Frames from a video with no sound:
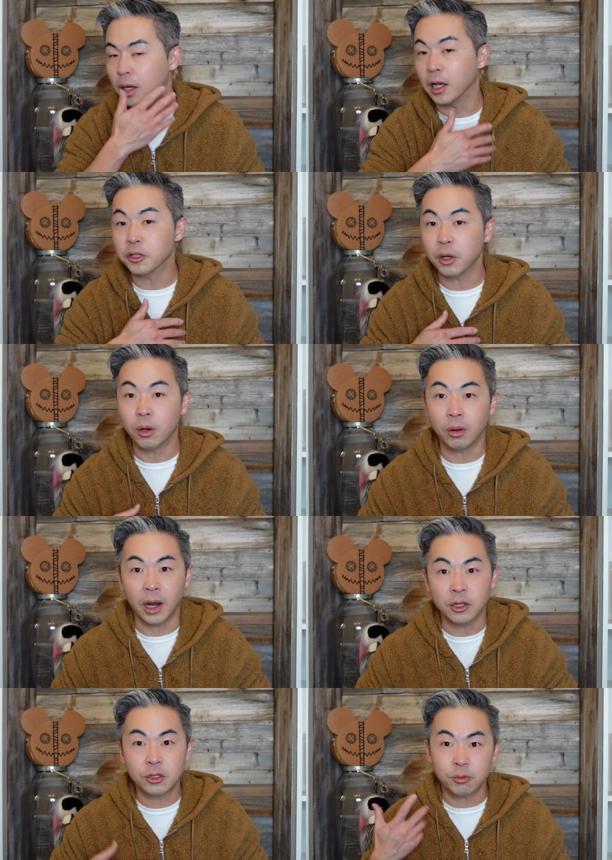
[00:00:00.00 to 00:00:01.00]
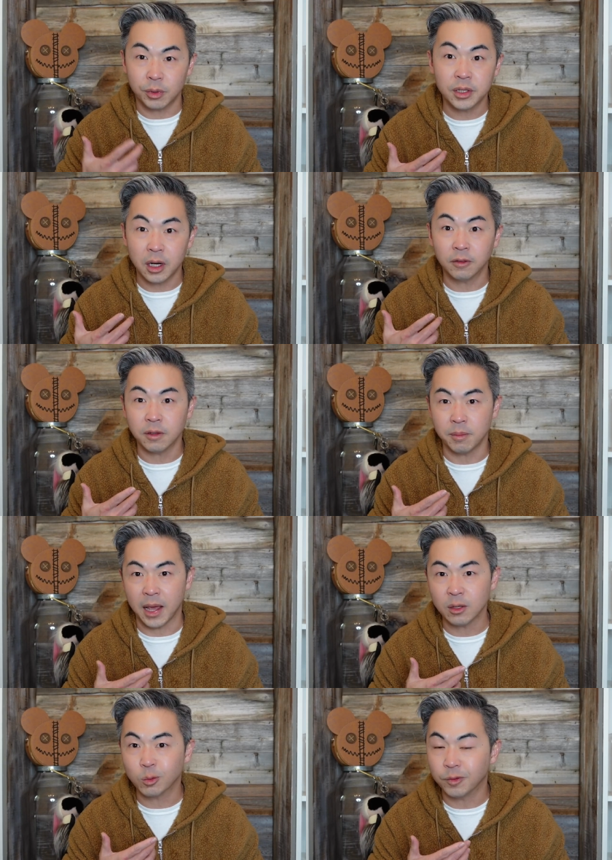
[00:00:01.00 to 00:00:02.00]
I just, or I just rinsed off the
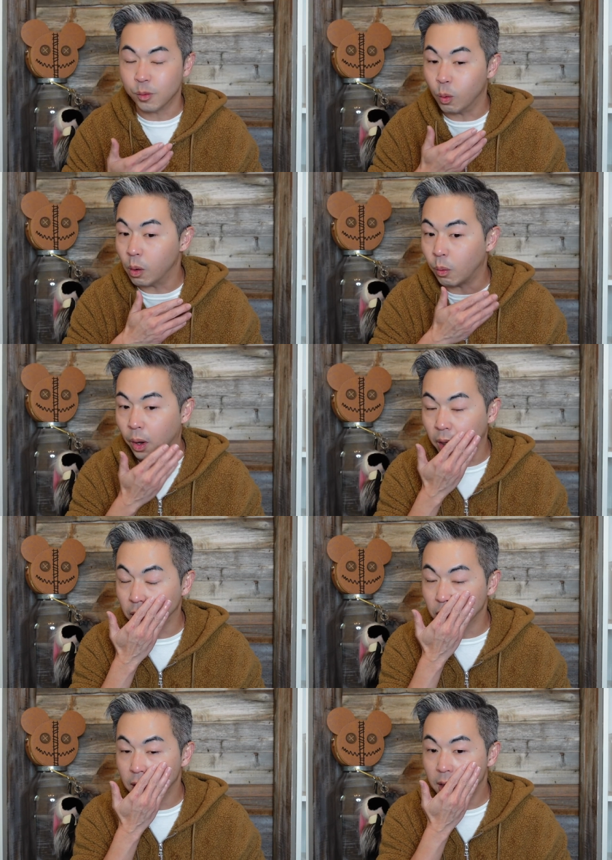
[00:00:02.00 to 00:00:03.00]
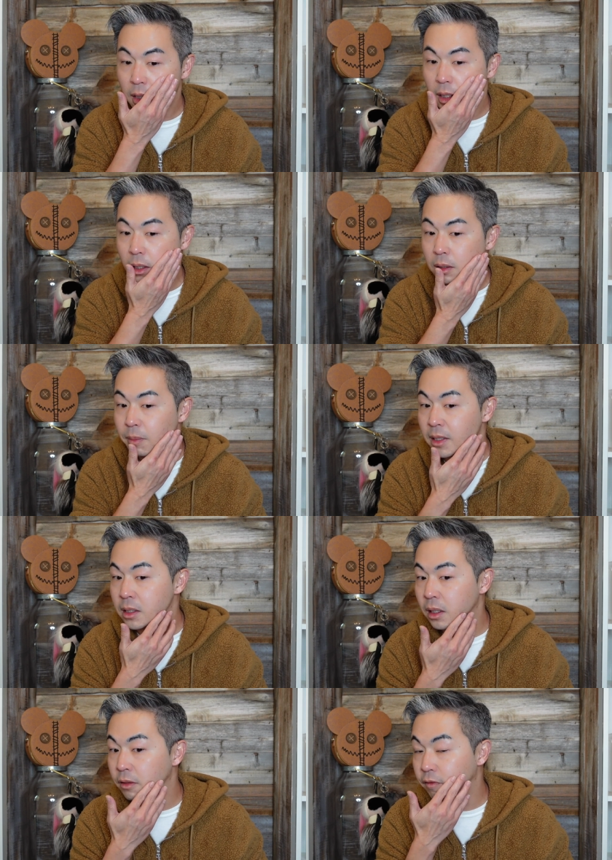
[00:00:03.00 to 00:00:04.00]
mask with warm water. It, my
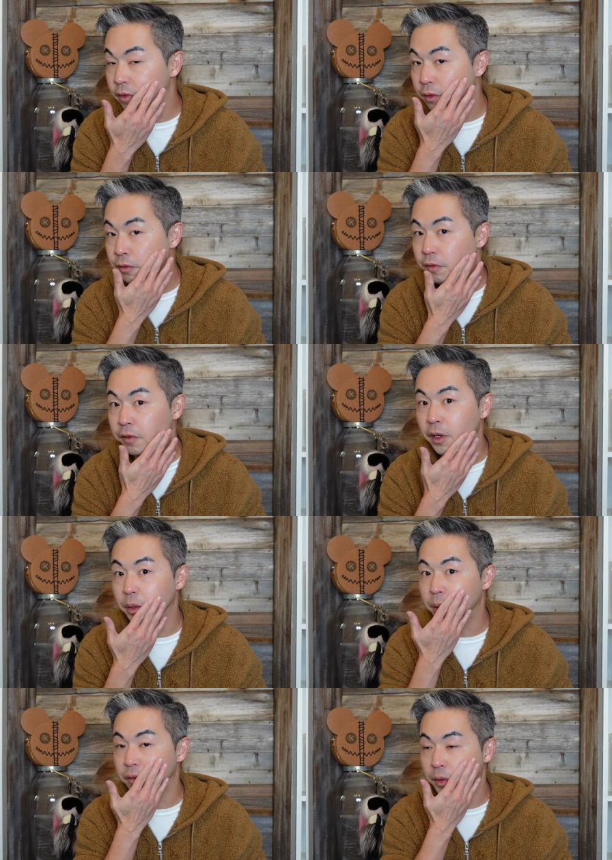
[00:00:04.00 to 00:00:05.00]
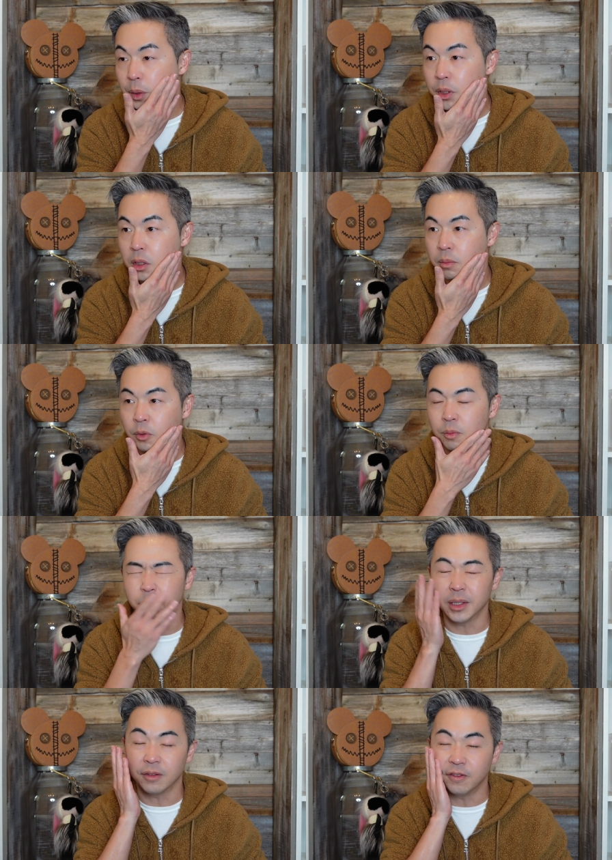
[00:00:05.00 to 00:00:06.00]
skin feel very very smooth
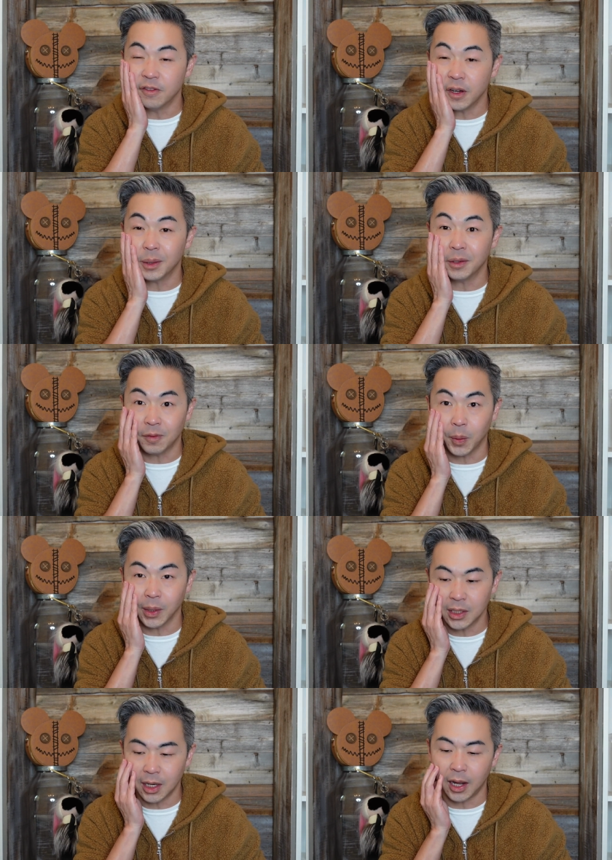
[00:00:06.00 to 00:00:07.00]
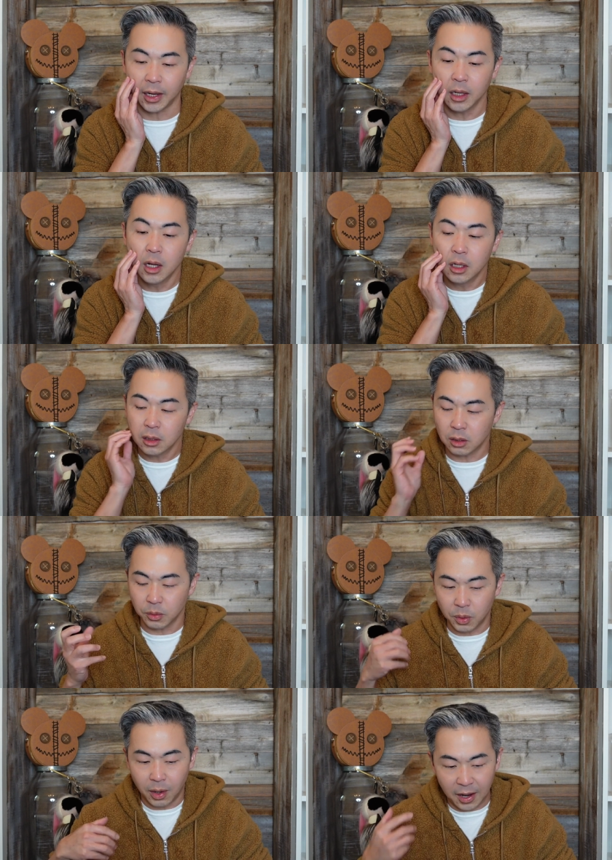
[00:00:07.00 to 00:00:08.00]
but it's very very tight so
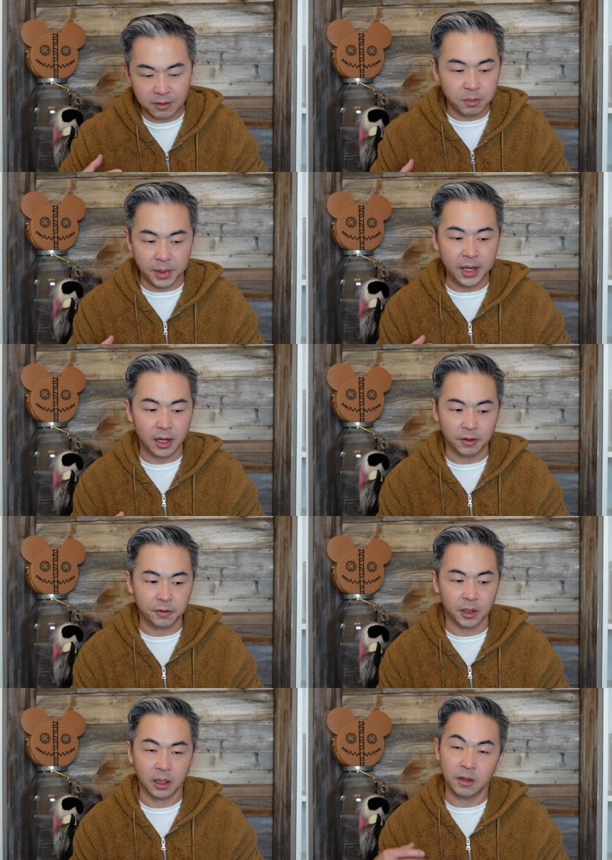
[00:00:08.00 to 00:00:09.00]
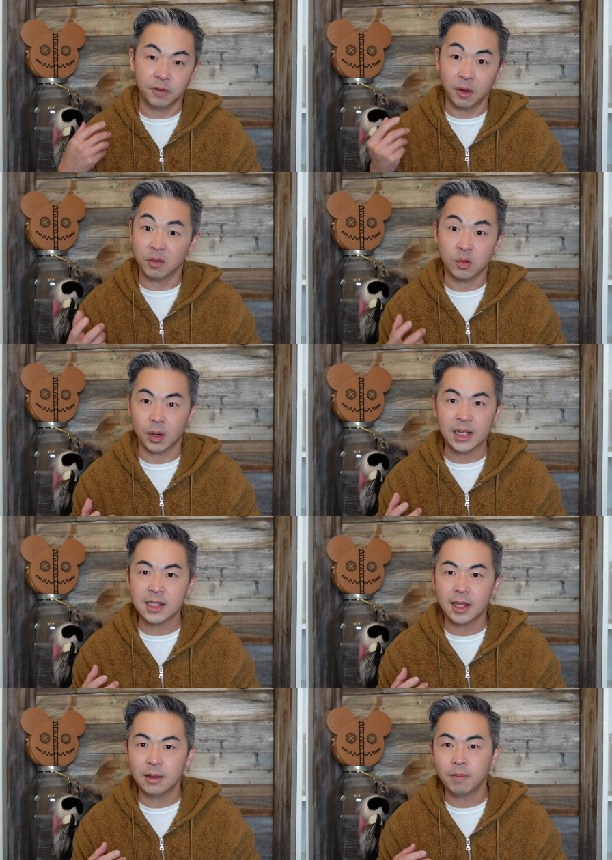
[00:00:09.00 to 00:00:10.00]
you have to be careful that if you have dry
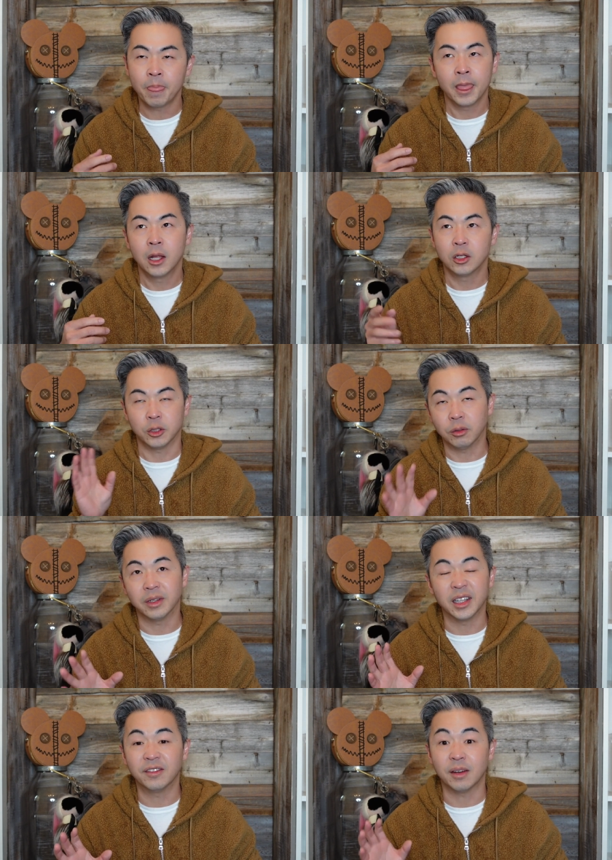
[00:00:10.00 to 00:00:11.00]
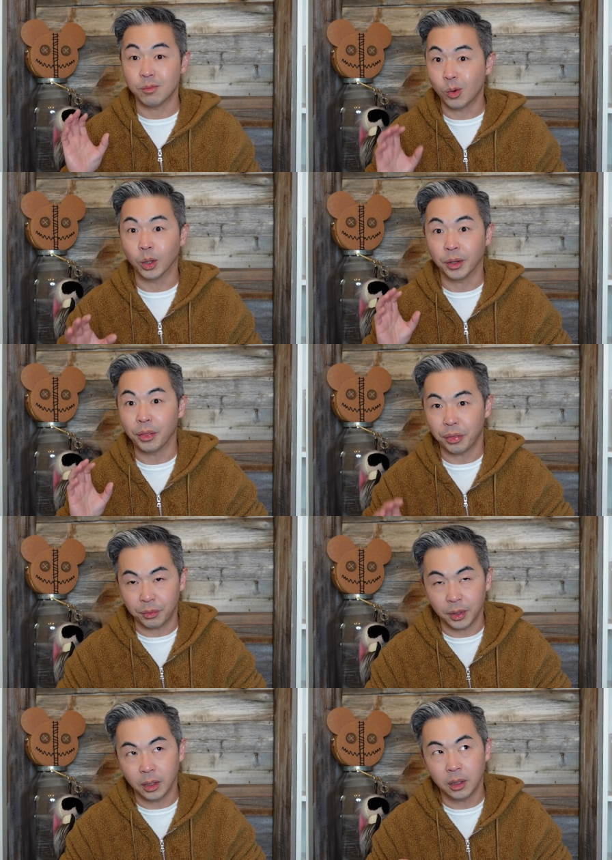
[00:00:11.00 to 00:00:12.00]
skin don't leave on more than
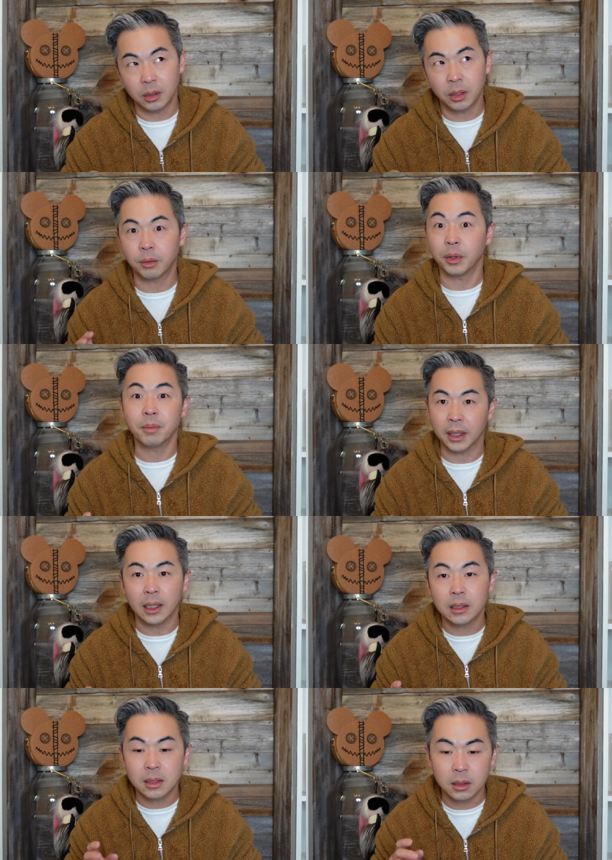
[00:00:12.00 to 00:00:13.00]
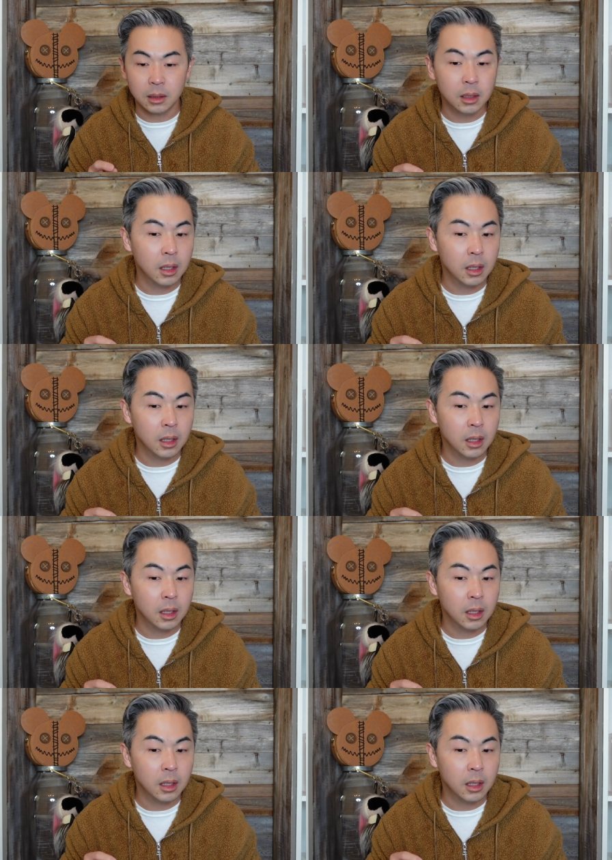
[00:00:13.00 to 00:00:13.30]
three three minutes